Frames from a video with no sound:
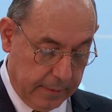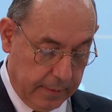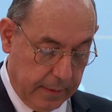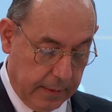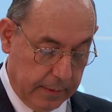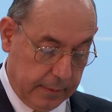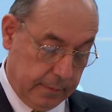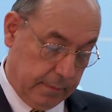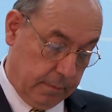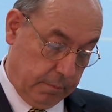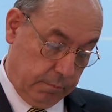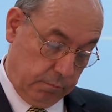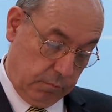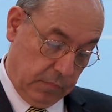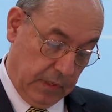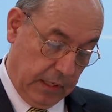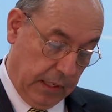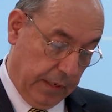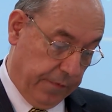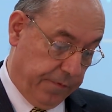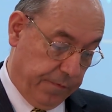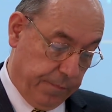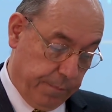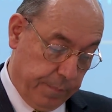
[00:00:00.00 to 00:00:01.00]
that,
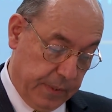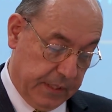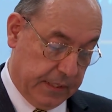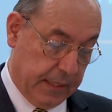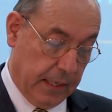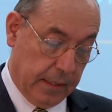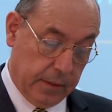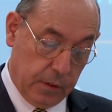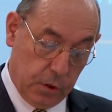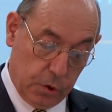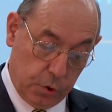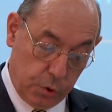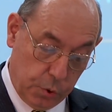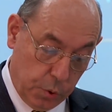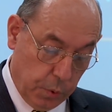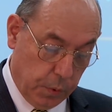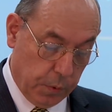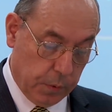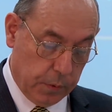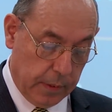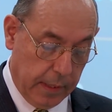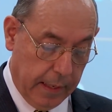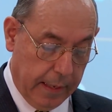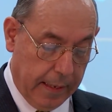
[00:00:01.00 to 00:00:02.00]
if
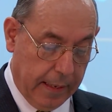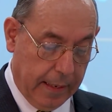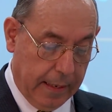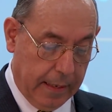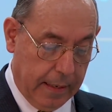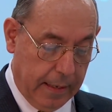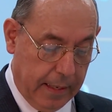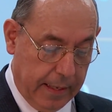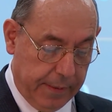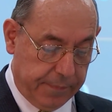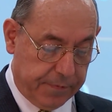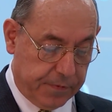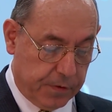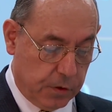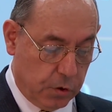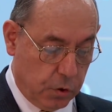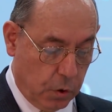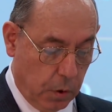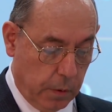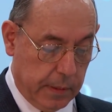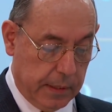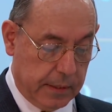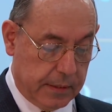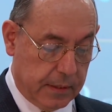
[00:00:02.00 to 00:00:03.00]
misunderstood, leads
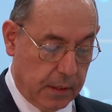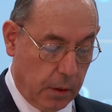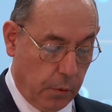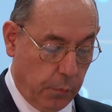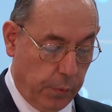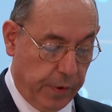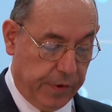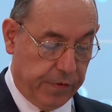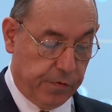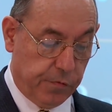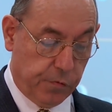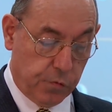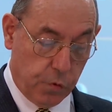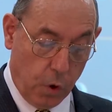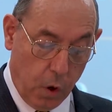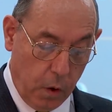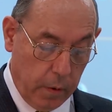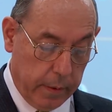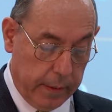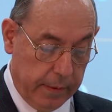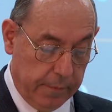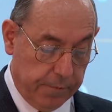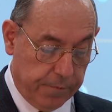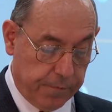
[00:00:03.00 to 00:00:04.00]
towards
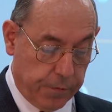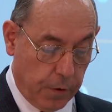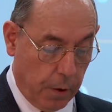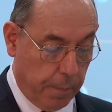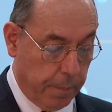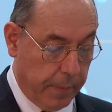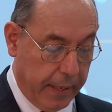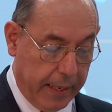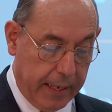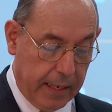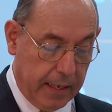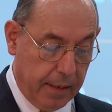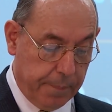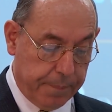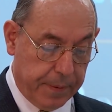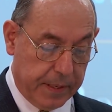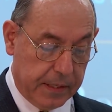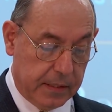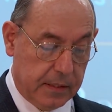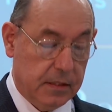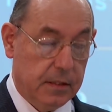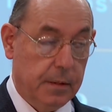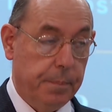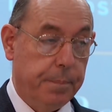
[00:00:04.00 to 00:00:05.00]
withdrawing from any
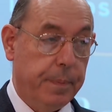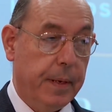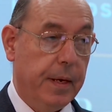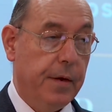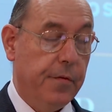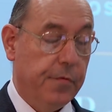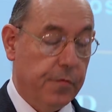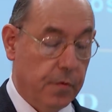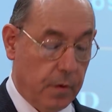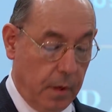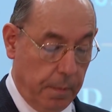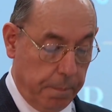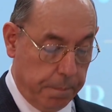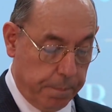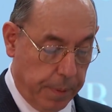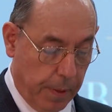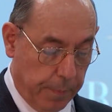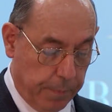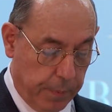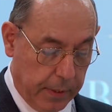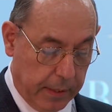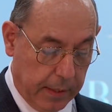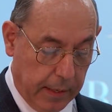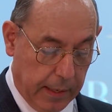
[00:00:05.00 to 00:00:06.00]
participation in
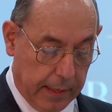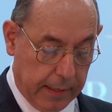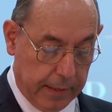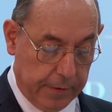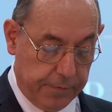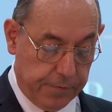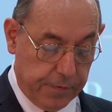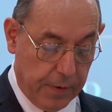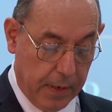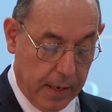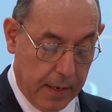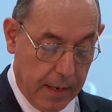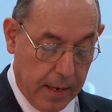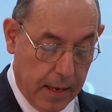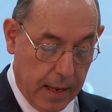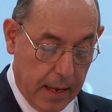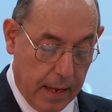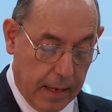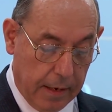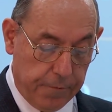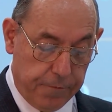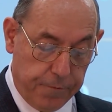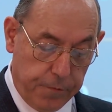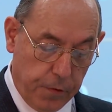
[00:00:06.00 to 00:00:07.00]
public life
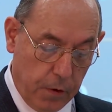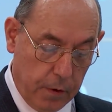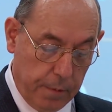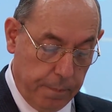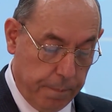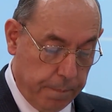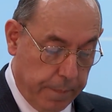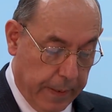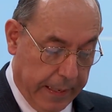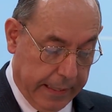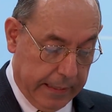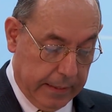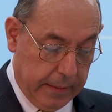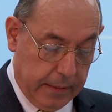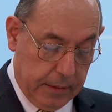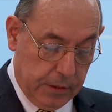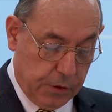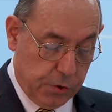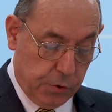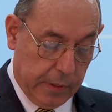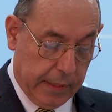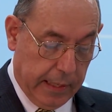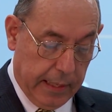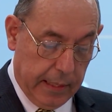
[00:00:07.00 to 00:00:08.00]
and falling back
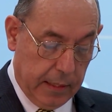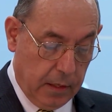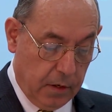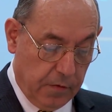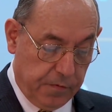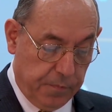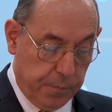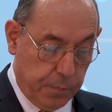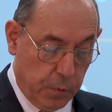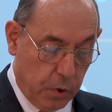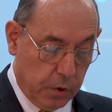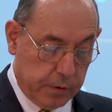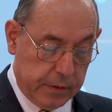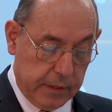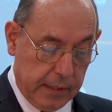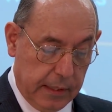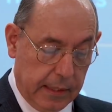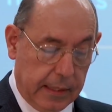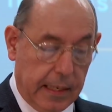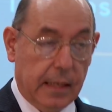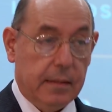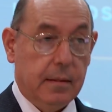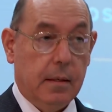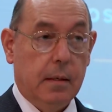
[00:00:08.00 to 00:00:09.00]
into a kind of
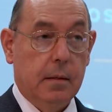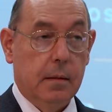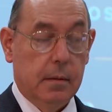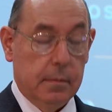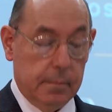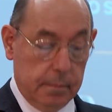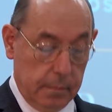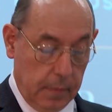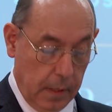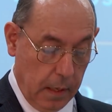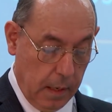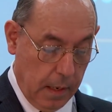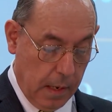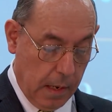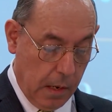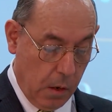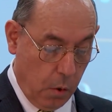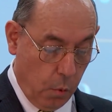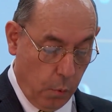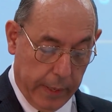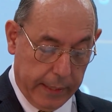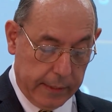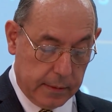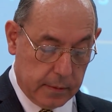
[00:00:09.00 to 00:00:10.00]
modern catacomb
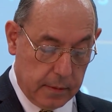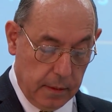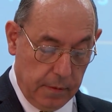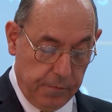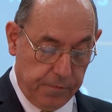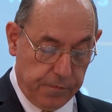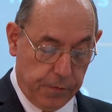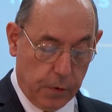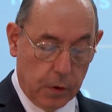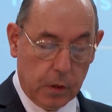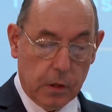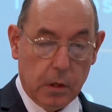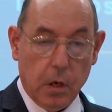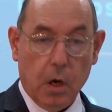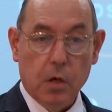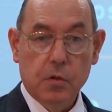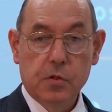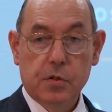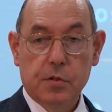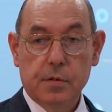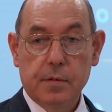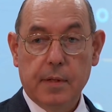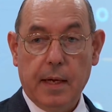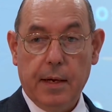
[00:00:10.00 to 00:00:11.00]
waiting for
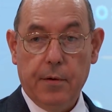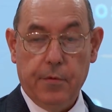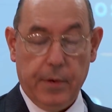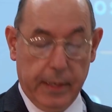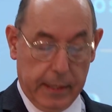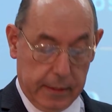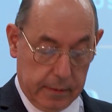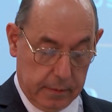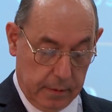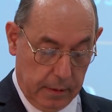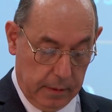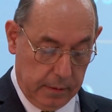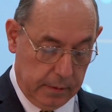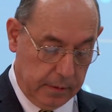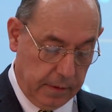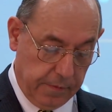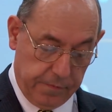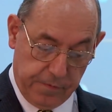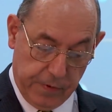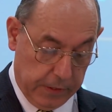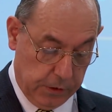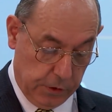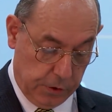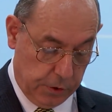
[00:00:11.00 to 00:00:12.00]
God's direct
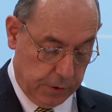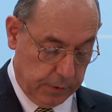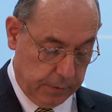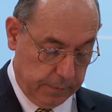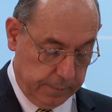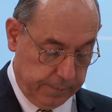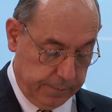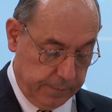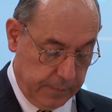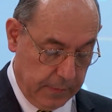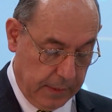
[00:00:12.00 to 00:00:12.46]
intervention.